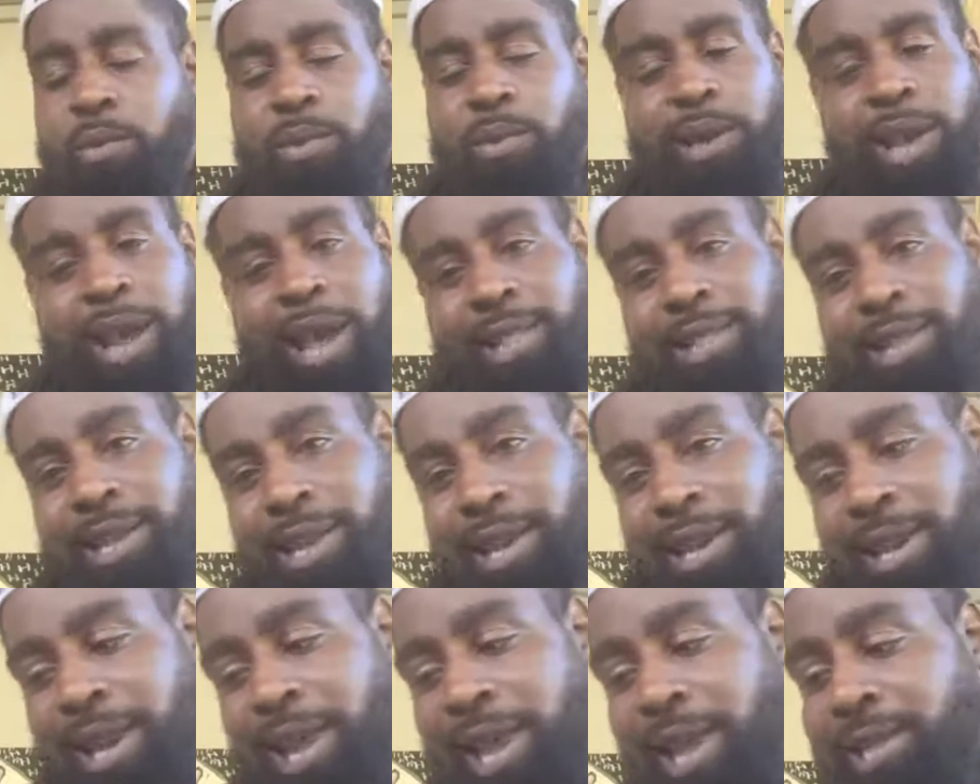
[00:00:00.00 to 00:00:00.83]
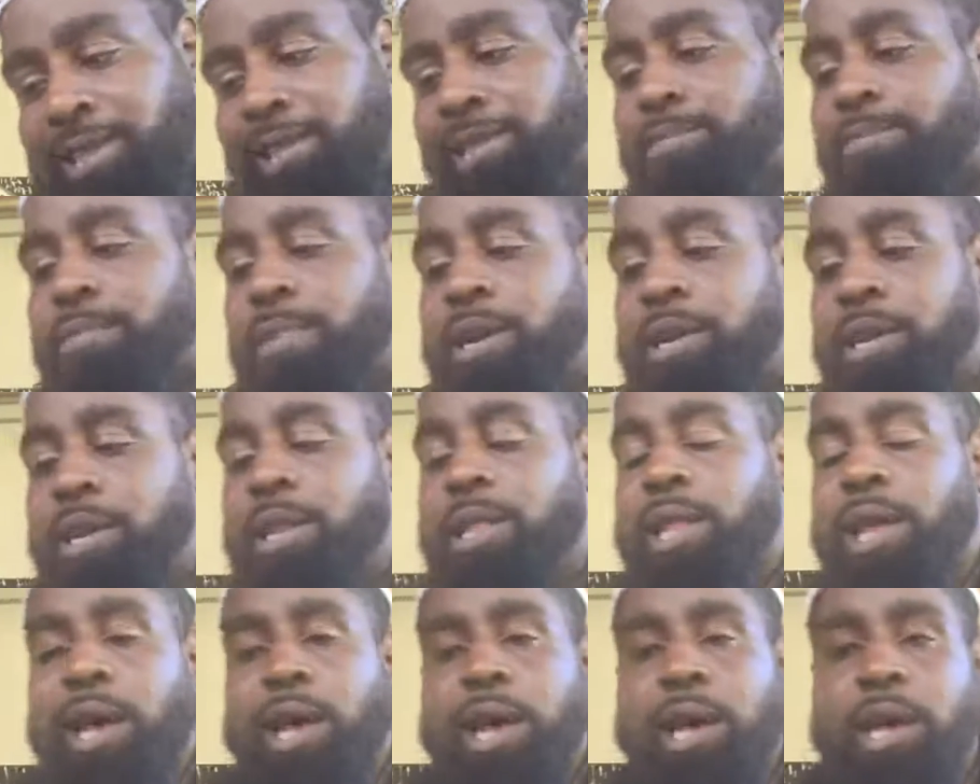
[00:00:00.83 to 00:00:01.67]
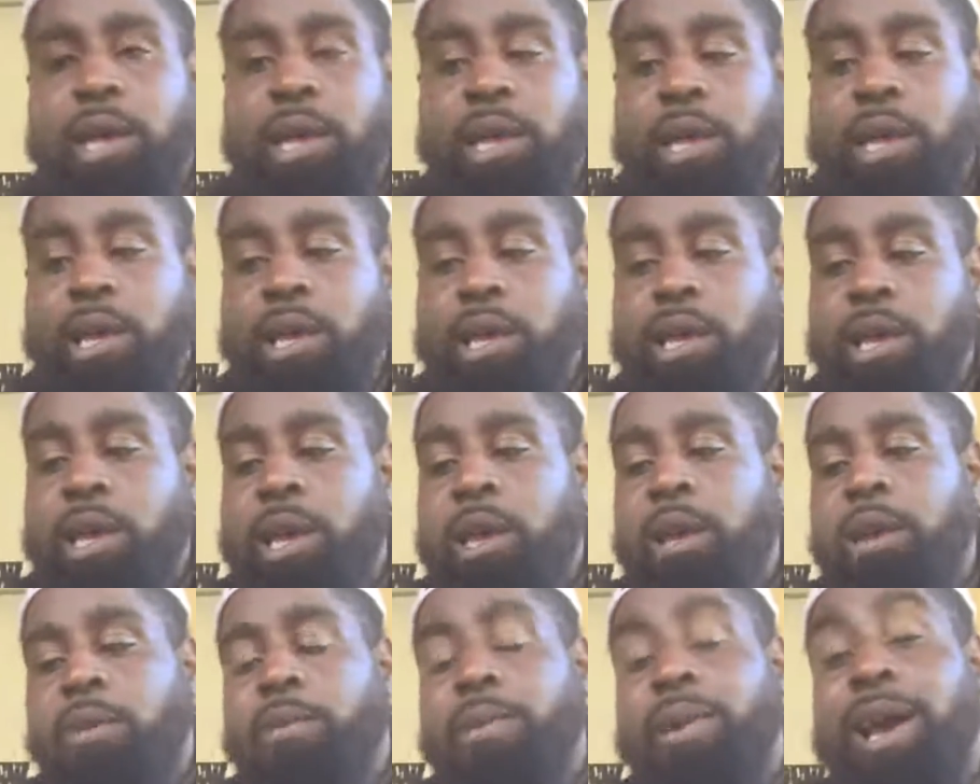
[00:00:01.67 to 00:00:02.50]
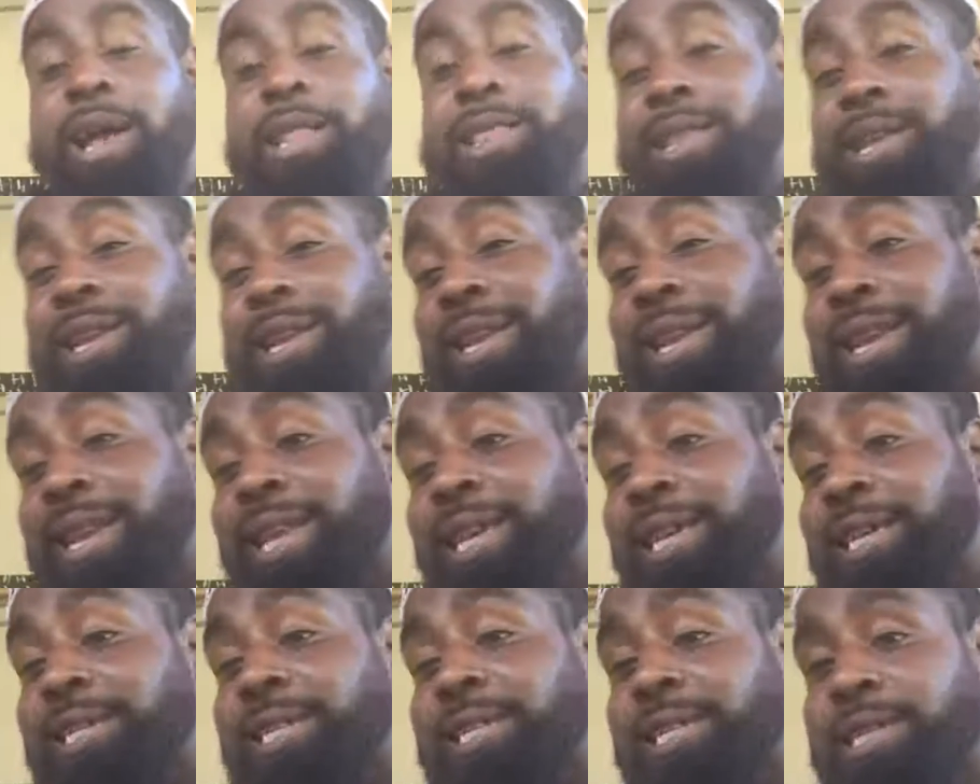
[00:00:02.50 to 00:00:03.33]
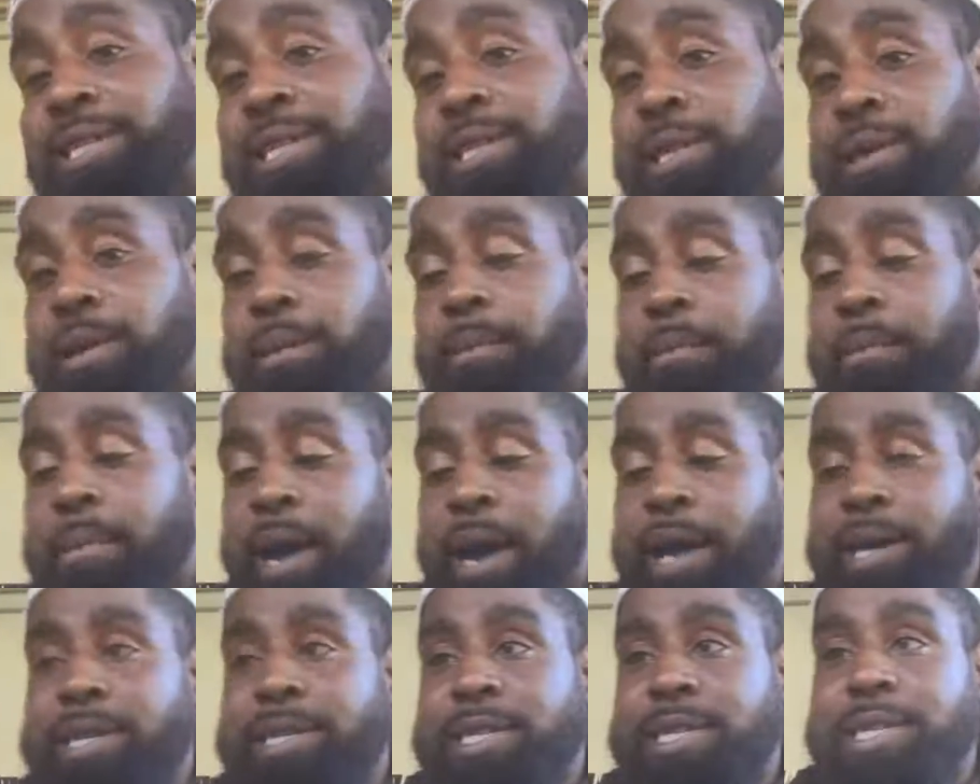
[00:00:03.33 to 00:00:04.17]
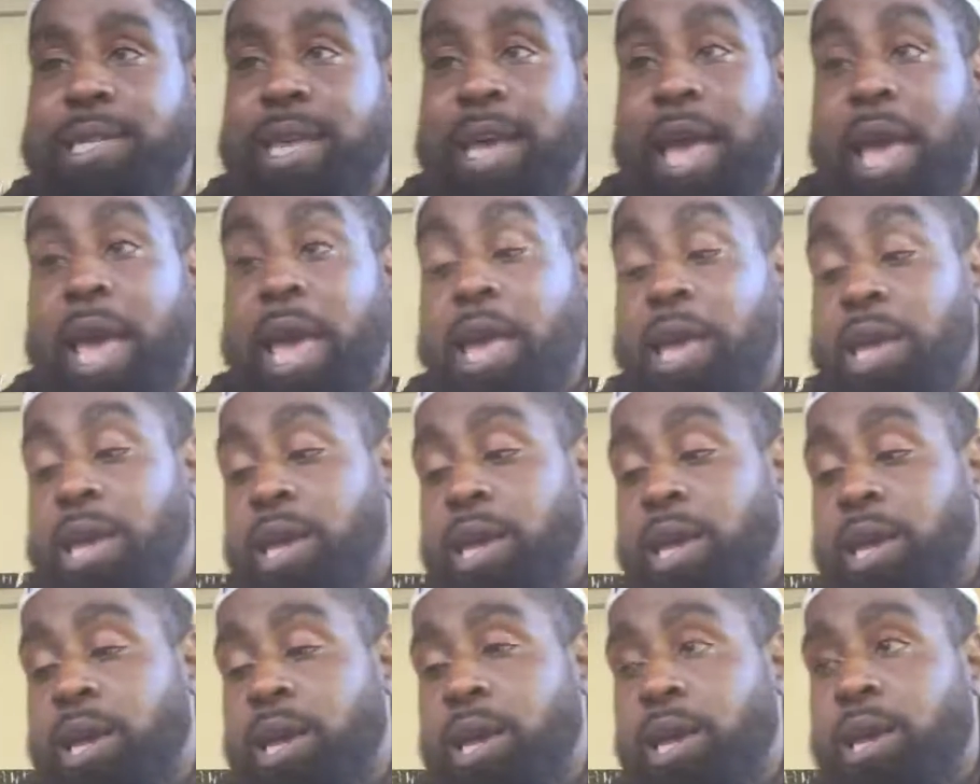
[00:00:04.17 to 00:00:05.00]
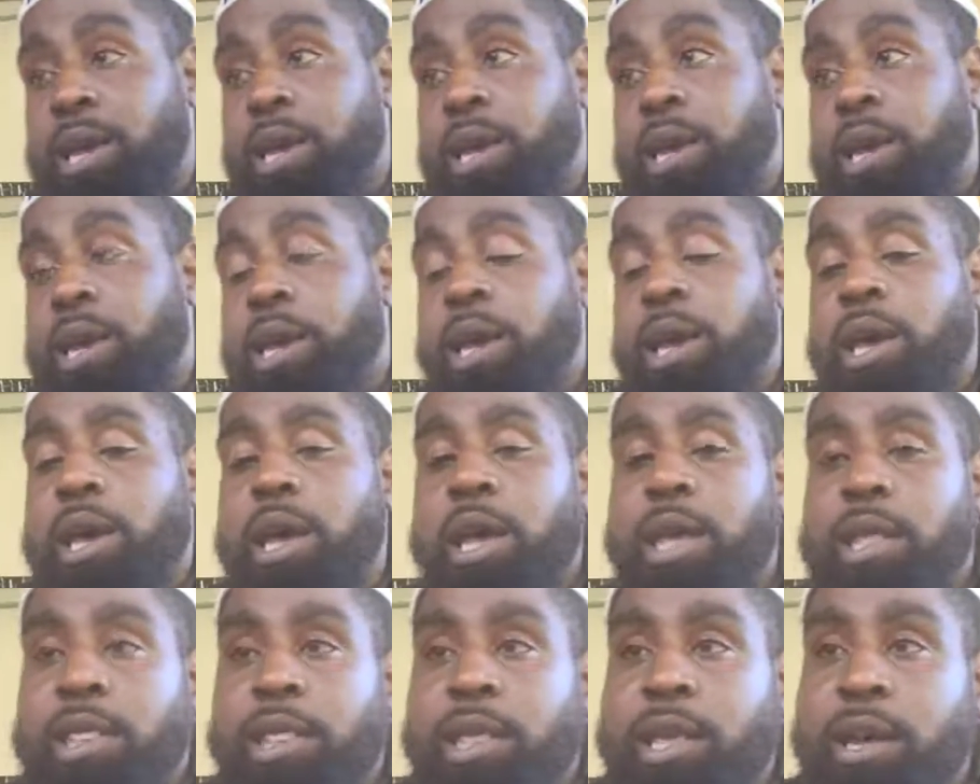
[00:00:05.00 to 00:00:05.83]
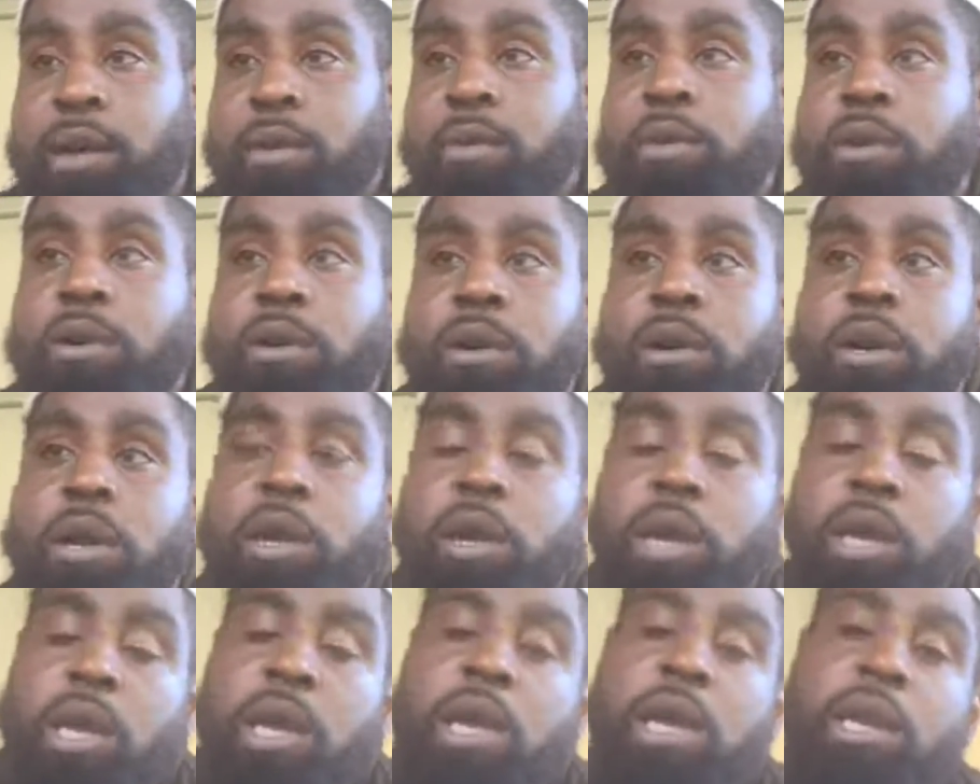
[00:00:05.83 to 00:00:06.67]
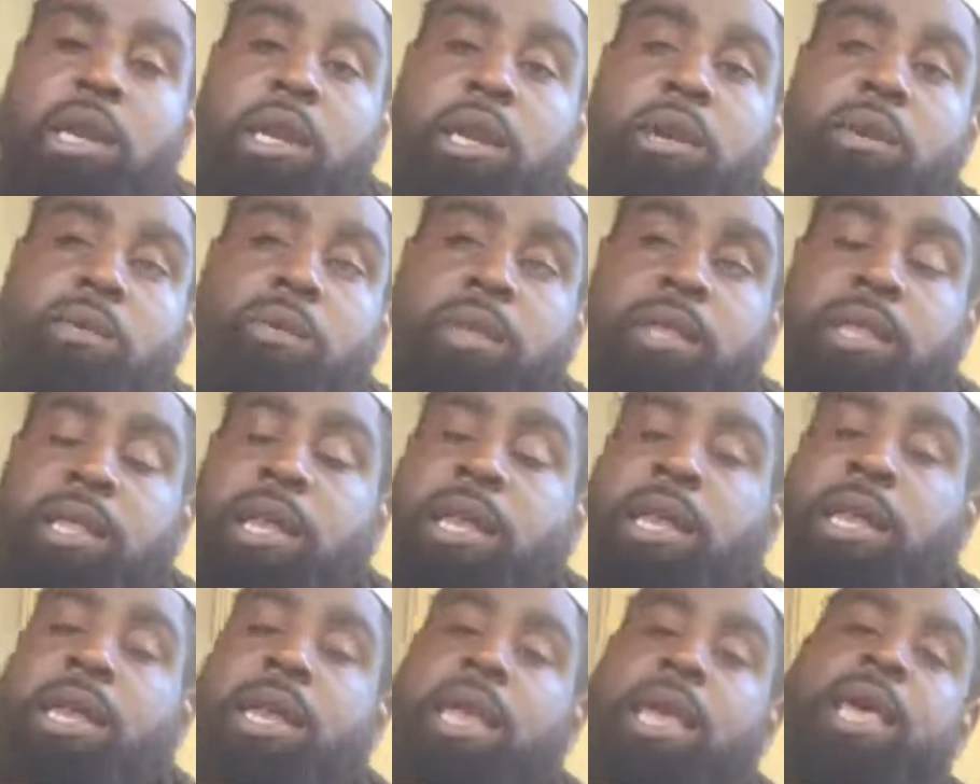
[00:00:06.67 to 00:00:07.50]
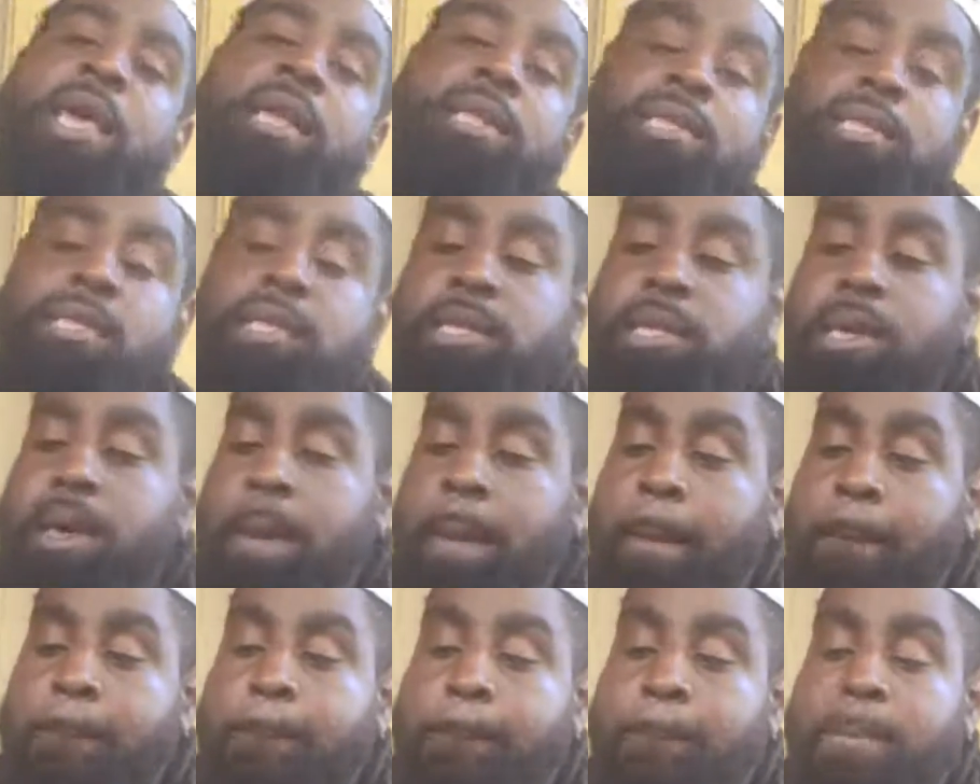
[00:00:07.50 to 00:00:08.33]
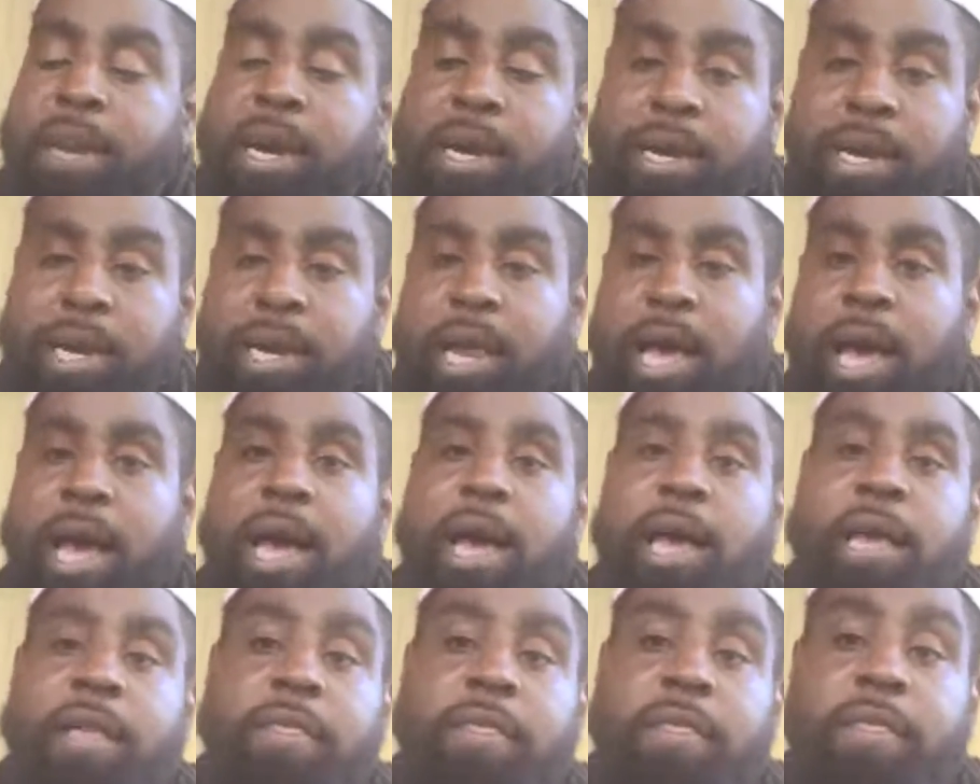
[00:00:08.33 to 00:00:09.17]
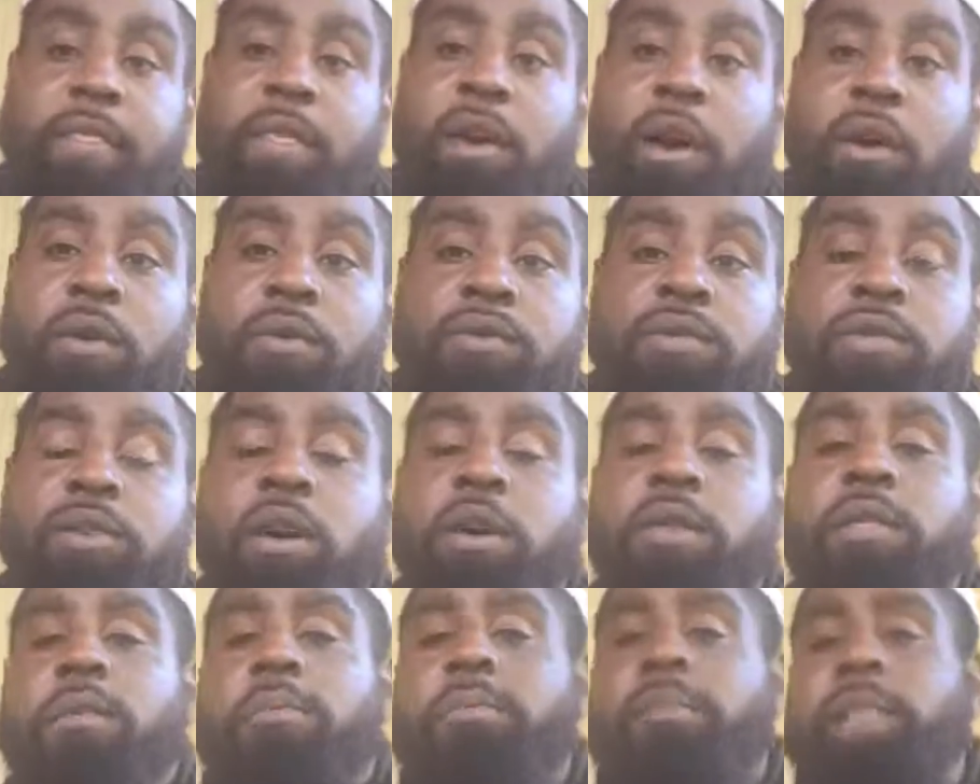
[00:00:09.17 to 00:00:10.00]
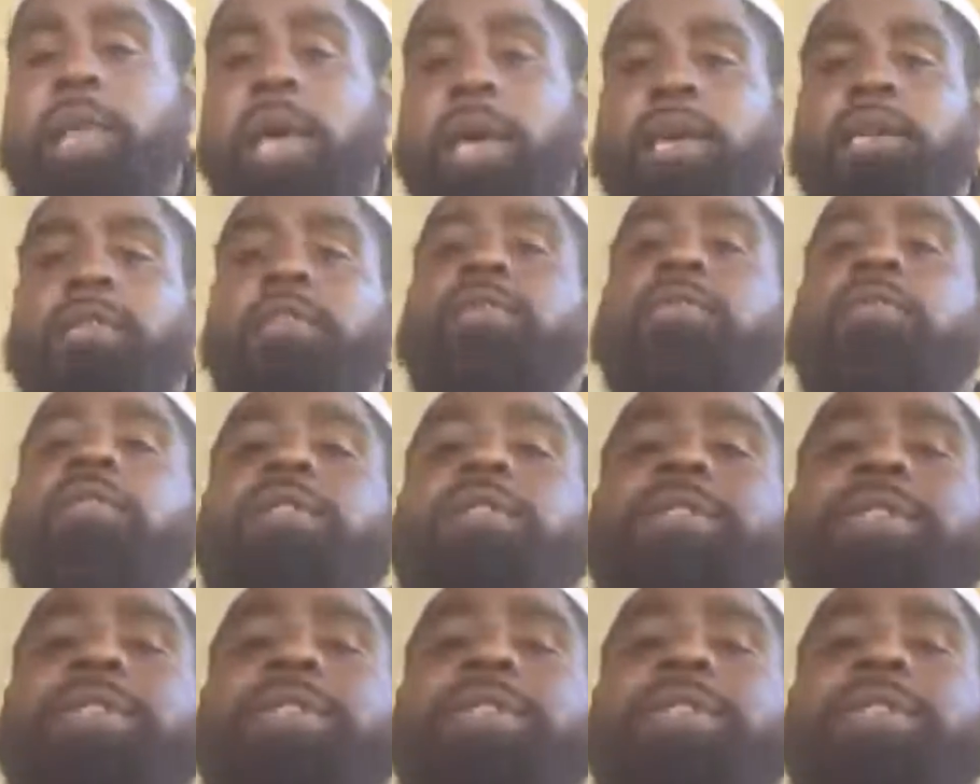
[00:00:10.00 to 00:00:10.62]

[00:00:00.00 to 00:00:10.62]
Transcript: We got the Nets money line. We got the Knicks -8. And then we're gonna end it with the Nets money line. Those are the plays for